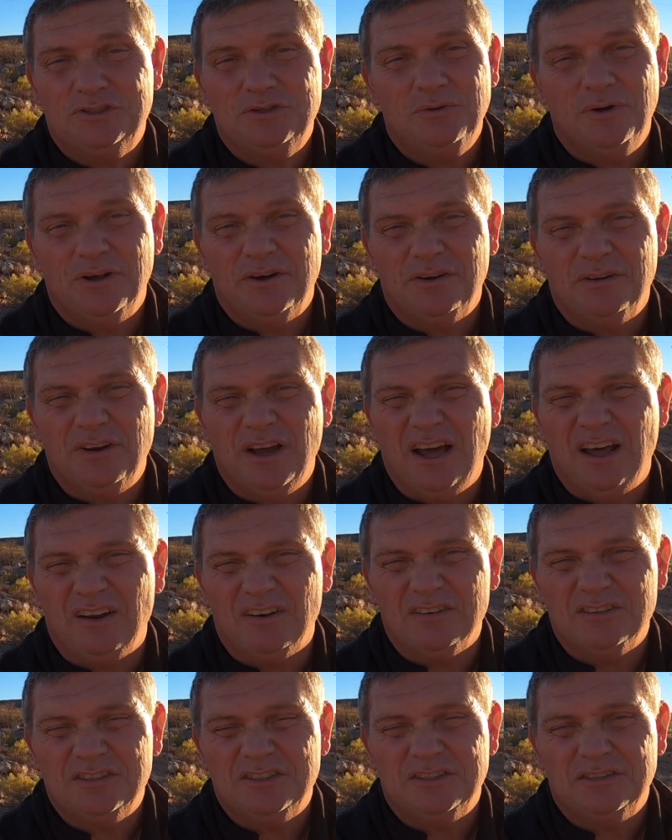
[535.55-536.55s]

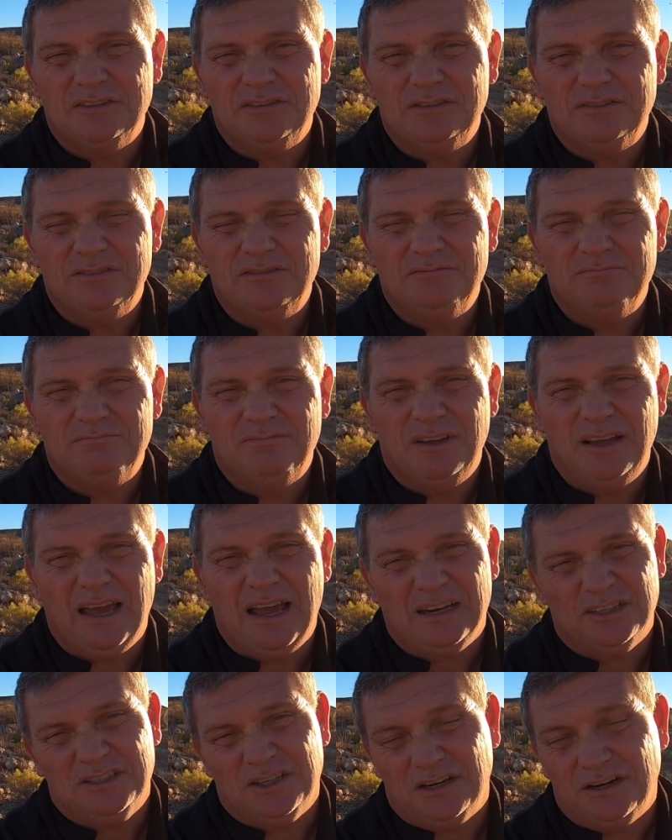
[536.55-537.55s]
$200.
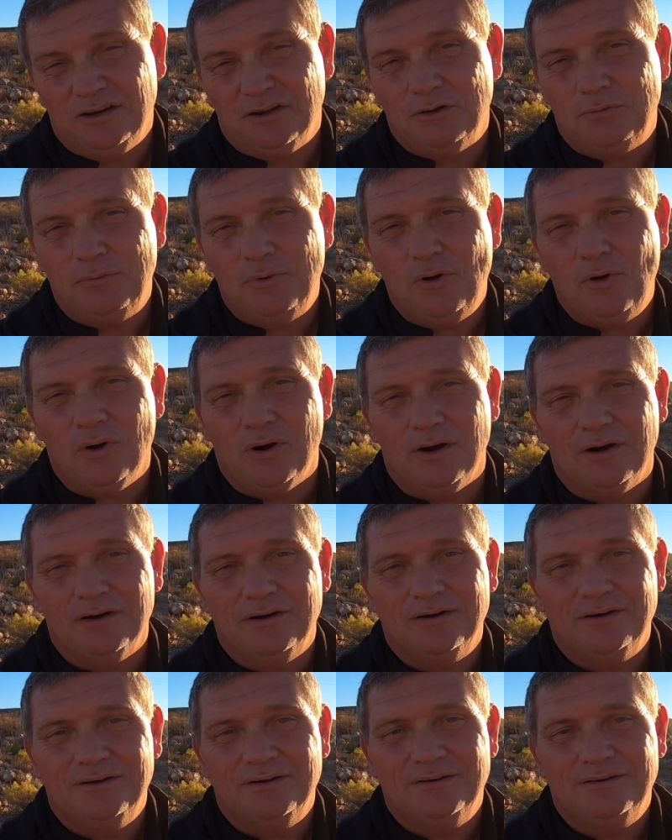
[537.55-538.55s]
Actually, a little more.